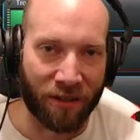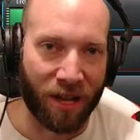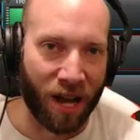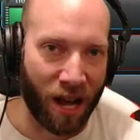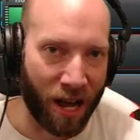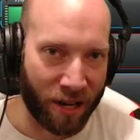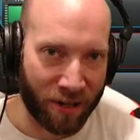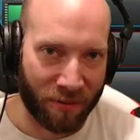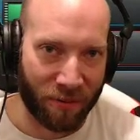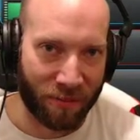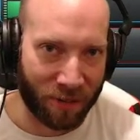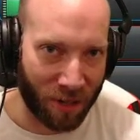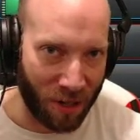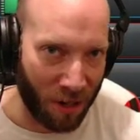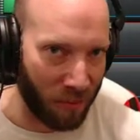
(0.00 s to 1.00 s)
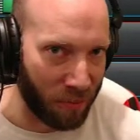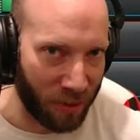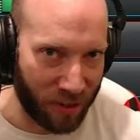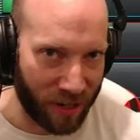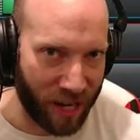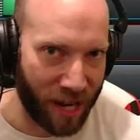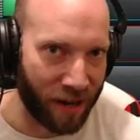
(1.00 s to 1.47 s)
the audio will be all
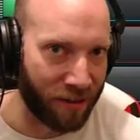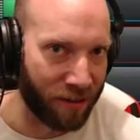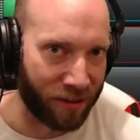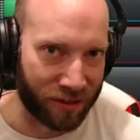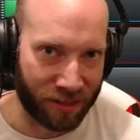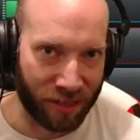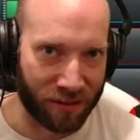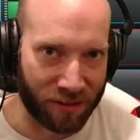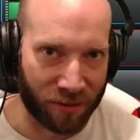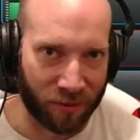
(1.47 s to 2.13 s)
blown out, it'll sound super